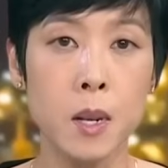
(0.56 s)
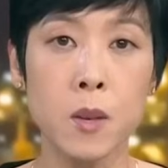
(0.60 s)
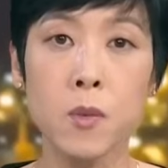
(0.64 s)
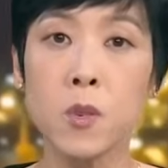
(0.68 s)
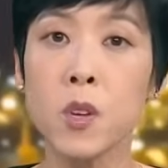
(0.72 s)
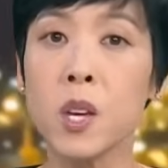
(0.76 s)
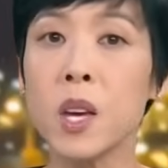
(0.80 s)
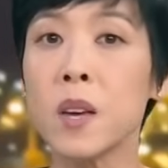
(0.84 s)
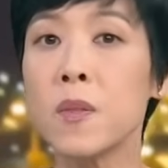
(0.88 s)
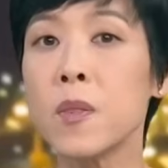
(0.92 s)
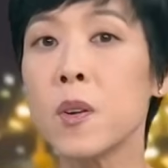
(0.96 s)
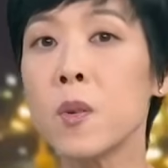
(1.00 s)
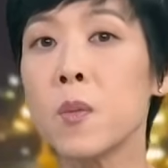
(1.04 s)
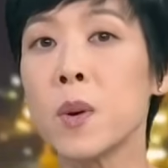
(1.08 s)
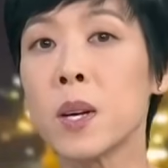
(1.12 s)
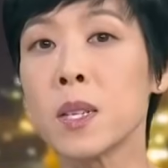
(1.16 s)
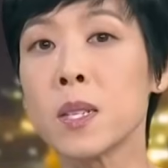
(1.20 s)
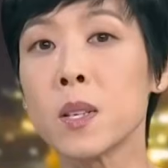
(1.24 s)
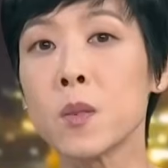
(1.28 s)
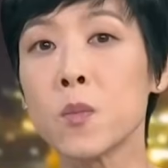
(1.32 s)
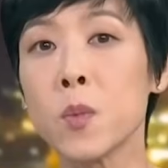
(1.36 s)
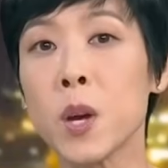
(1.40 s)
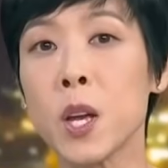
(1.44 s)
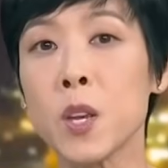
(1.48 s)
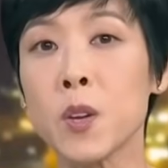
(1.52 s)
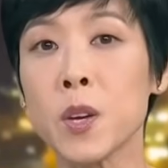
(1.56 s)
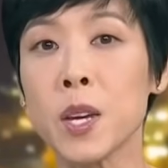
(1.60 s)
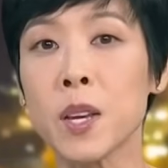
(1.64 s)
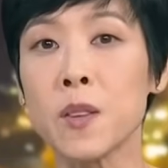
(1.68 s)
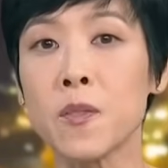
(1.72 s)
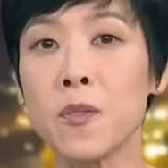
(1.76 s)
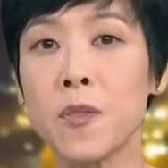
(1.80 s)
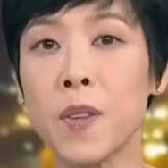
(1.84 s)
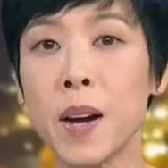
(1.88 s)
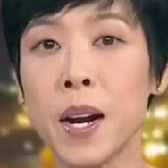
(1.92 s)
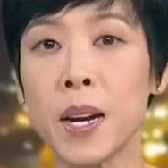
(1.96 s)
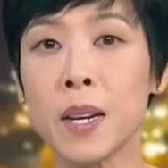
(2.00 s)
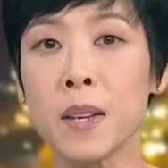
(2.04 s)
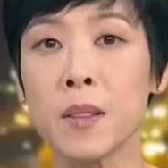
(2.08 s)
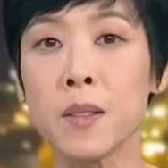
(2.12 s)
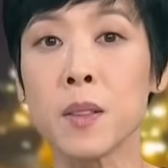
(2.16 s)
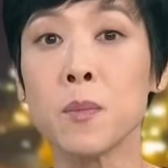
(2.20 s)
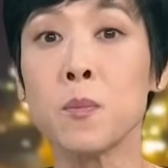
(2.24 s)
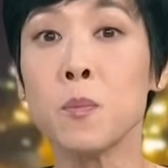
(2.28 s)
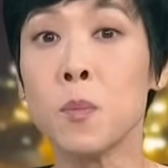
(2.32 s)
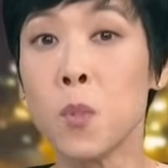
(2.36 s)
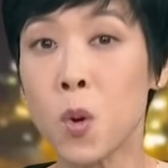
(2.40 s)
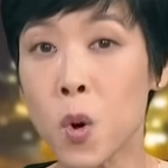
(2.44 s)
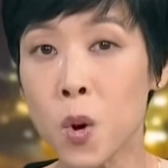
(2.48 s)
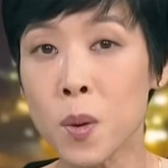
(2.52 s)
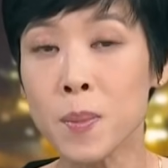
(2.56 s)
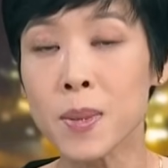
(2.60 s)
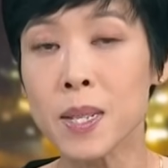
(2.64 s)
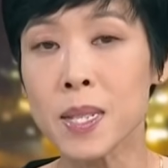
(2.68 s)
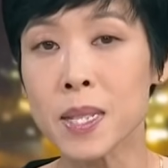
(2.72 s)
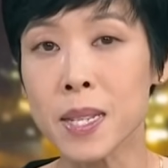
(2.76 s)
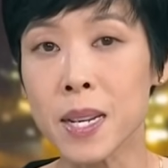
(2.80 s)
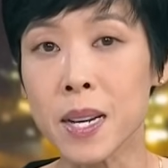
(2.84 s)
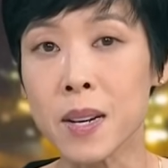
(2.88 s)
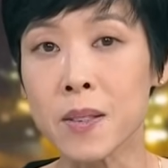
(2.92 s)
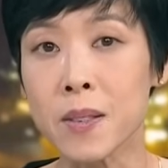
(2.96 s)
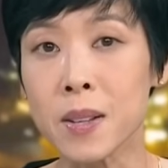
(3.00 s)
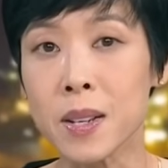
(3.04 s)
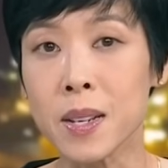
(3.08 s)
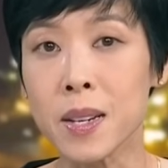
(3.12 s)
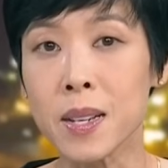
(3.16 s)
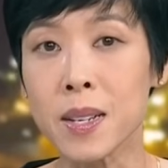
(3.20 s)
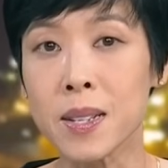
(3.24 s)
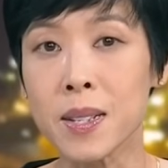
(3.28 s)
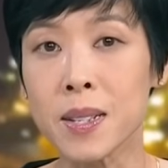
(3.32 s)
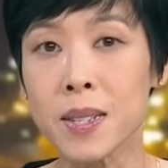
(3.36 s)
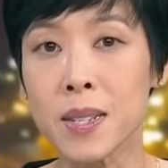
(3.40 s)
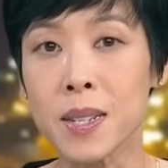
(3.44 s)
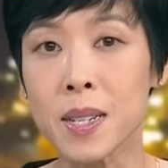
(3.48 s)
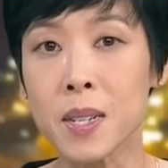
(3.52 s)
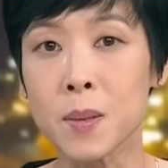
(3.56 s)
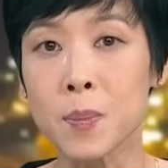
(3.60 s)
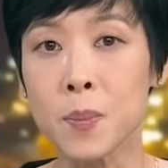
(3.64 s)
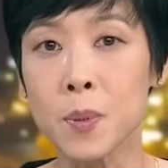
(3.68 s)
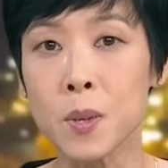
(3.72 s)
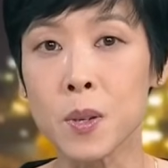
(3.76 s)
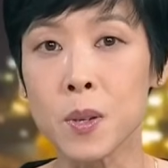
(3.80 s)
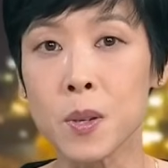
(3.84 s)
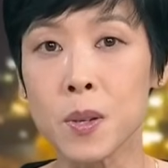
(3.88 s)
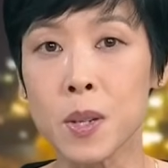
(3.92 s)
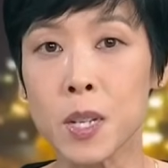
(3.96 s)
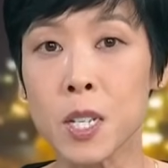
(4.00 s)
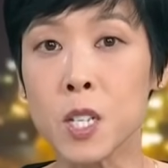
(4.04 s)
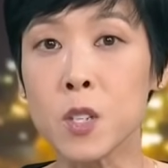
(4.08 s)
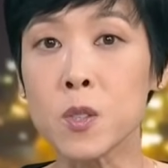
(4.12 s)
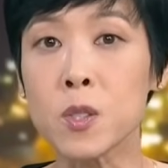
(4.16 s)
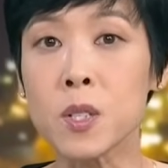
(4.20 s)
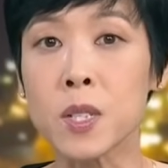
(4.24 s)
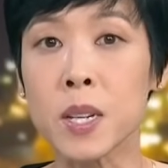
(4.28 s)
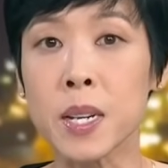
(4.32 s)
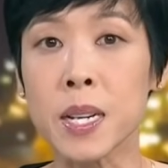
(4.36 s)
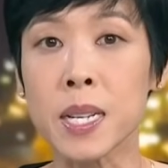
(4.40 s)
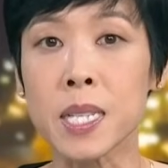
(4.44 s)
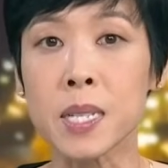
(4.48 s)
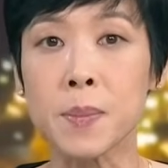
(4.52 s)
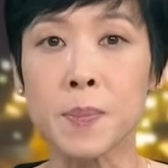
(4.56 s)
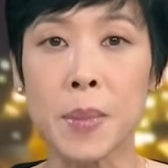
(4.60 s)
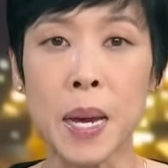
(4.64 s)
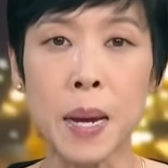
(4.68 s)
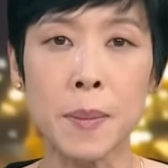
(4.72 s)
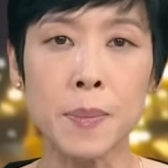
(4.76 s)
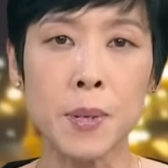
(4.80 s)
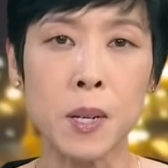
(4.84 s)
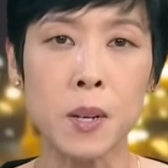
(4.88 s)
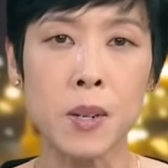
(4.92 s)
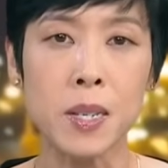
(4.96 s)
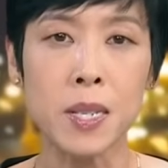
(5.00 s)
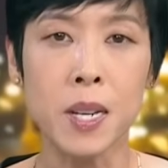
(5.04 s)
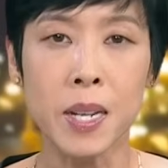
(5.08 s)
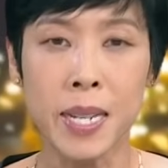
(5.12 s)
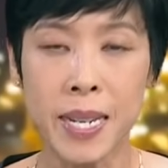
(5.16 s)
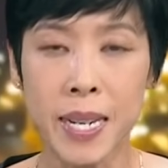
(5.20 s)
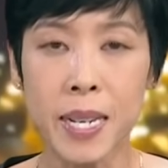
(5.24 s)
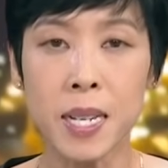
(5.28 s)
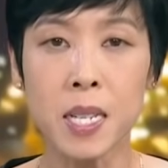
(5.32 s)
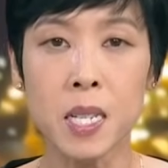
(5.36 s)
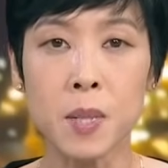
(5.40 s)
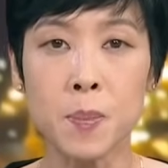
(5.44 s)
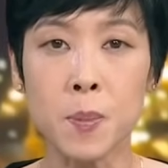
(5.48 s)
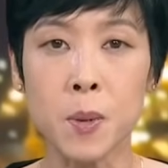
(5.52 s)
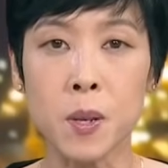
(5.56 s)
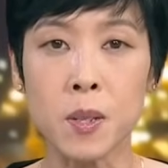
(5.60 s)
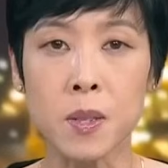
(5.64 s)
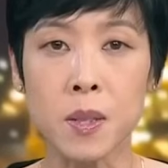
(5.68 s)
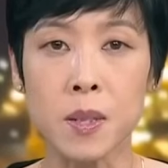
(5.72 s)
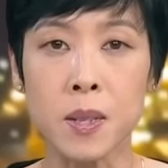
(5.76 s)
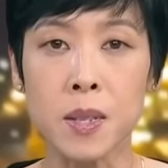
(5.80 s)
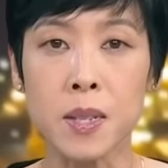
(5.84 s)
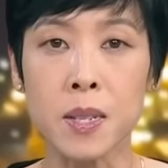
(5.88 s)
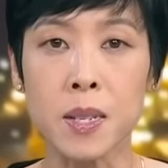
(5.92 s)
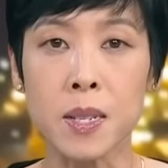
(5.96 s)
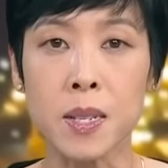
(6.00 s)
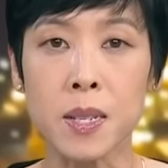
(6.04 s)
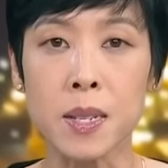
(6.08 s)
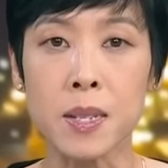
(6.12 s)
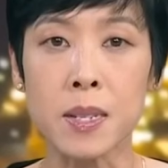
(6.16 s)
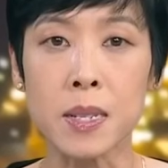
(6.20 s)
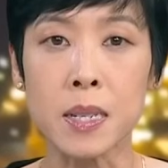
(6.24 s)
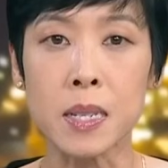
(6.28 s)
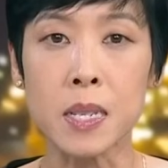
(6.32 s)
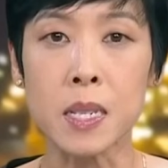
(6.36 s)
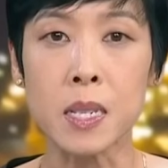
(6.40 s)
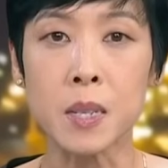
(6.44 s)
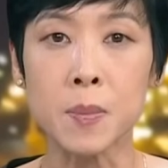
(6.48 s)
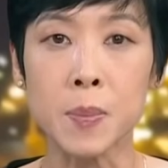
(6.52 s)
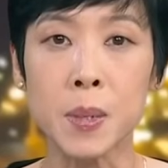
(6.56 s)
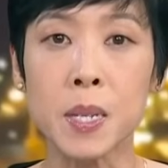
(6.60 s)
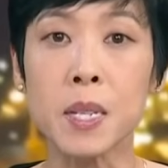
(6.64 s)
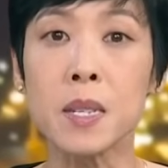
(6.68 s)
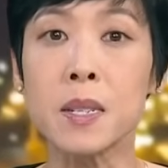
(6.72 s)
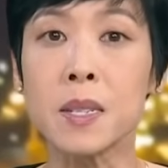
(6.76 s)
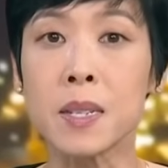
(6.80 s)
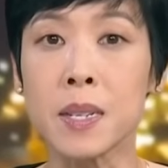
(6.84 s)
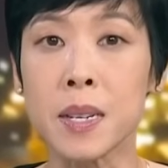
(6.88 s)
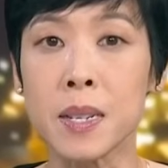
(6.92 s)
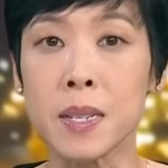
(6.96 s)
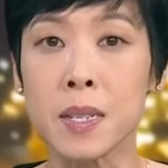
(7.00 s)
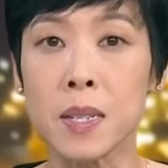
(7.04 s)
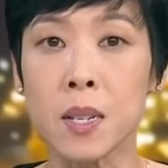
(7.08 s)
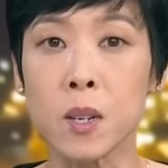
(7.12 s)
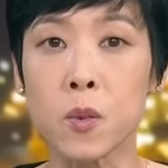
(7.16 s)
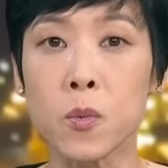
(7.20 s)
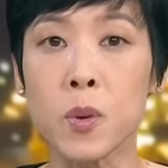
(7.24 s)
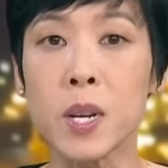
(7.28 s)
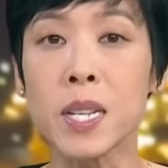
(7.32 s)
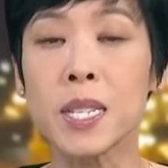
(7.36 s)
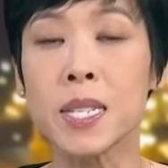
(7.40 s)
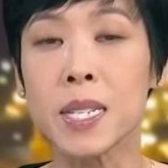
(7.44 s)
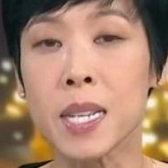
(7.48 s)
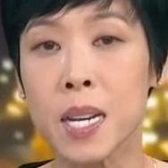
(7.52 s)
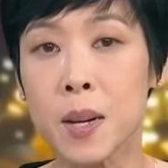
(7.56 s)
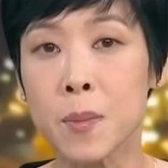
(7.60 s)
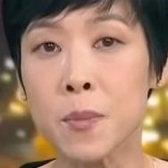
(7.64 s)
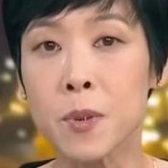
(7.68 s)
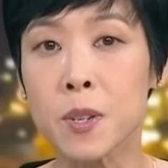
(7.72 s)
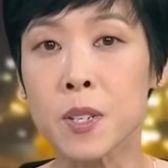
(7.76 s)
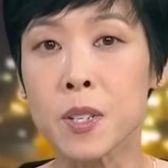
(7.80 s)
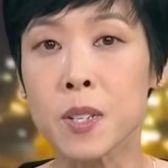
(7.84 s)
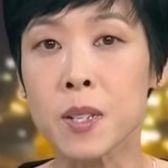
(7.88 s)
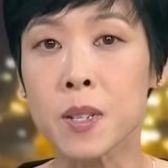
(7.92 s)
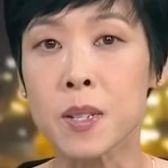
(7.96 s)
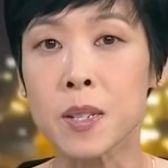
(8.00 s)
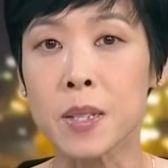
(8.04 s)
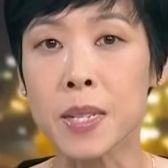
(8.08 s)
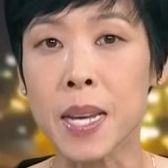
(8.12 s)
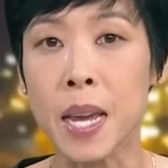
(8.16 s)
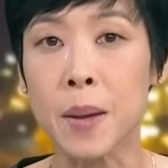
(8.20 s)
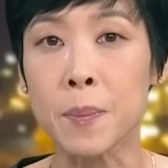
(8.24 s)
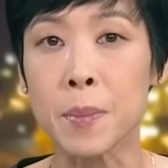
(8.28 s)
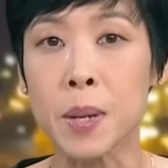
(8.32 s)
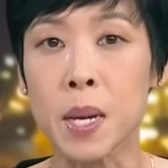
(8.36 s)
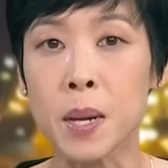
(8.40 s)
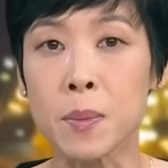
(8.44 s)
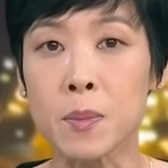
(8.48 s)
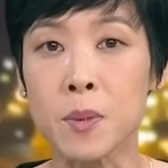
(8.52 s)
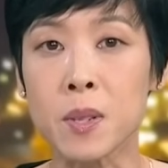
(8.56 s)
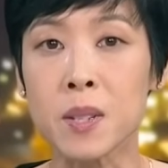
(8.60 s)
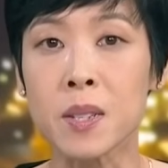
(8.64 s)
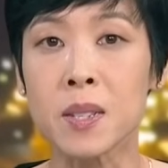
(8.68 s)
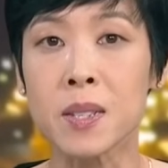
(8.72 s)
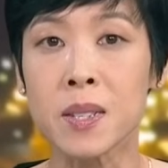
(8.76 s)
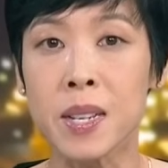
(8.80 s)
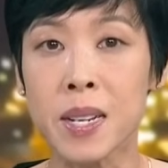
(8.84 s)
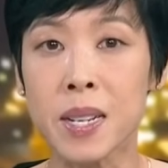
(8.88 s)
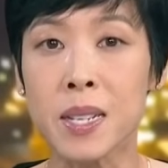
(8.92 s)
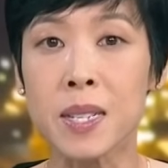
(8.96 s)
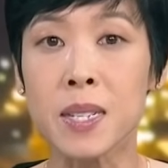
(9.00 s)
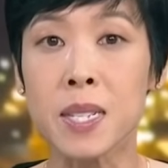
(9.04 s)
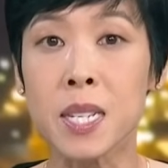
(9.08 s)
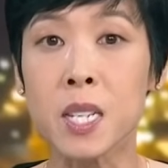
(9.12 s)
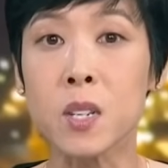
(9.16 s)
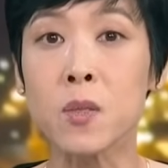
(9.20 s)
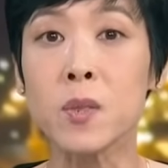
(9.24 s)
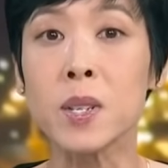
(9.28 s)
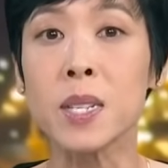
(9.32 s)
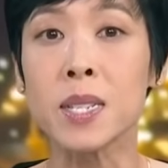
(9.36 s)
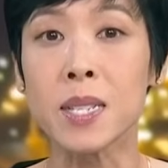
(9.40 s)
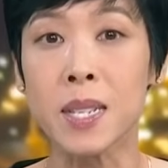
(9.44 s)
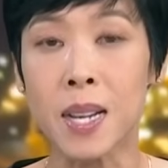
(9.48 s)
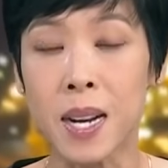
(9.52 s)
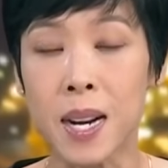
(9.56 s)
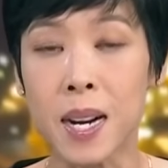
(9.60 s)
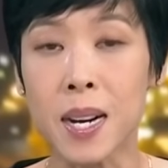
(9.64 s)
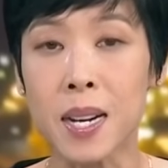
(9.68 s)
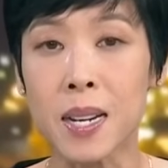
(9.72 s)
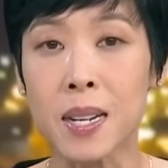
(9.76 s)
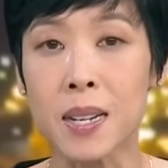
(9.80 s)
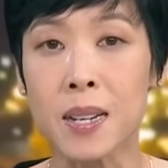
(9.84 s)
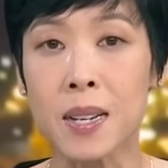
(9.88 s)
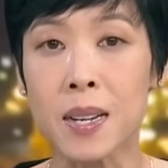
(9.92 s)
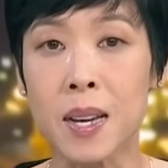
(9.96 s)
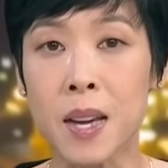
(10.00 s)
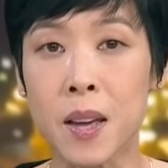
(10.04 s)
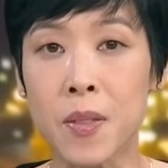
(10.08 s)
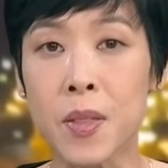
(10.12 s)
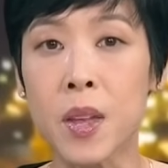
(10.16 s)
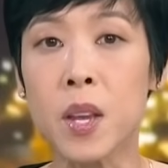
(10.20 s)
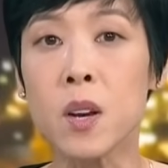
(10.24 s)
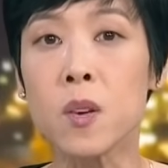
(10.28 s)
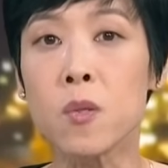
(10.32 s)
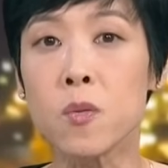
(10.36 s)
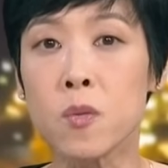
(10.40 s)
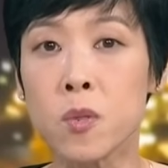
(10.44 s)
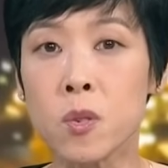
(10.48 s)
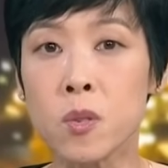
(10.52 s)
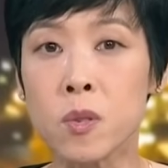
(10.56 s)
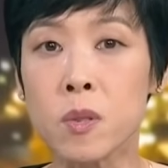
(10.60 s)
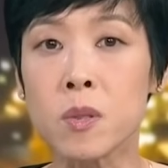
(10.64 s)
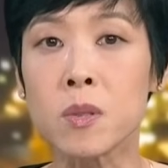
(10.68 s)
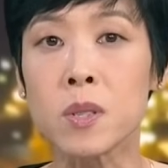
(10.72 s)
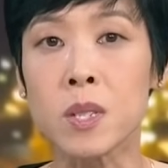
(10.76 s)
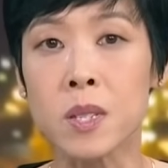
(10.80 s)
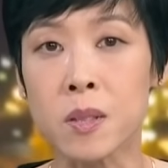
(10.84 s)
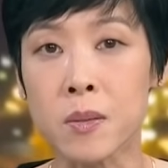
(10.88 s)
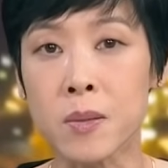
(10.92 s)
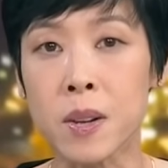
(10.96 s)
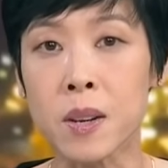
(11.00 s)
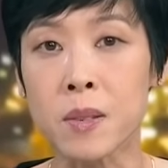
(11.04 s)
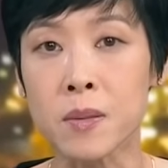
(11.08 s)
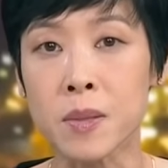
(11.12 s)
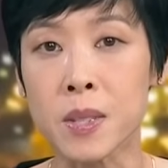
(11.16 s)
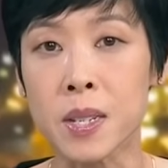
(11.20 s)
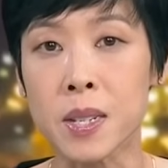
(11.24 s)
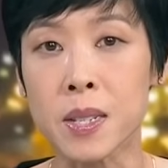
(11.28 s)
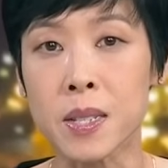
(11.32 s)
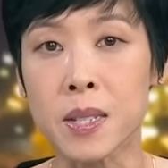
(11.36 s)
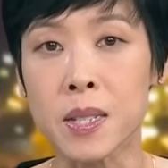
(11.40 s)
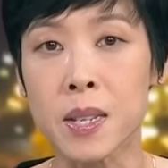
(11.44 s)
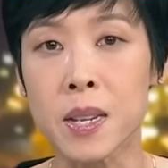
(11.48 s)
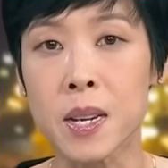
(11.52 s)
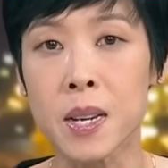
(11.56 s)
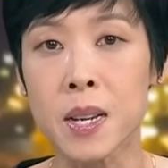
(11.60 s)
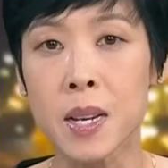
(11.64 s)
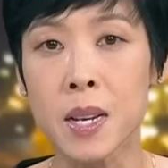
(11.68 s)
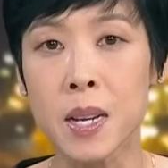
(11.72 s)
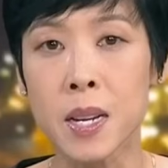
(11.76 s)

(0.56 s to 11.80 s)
Have you ever wondered where you can find the warmest area in Singapore? A new study has mapped out heat spots in the city's urban centre where temperatures can be up to 6 degrees higher than rural surroundings.